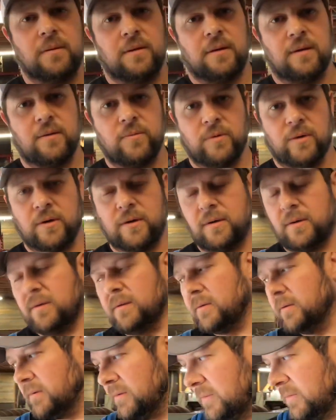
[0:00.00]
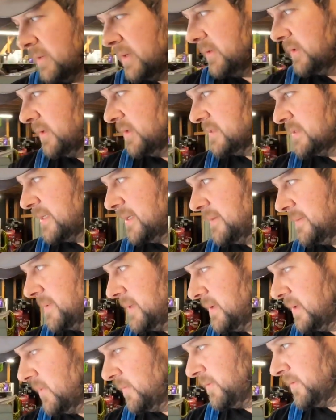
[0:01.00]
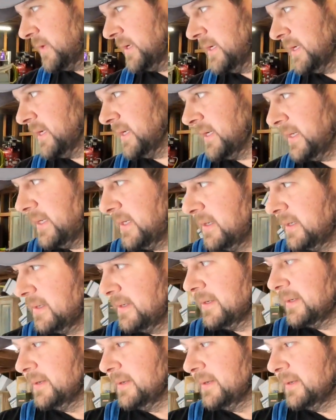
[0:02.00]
Yeah, we're gonna weld those up hopefully today,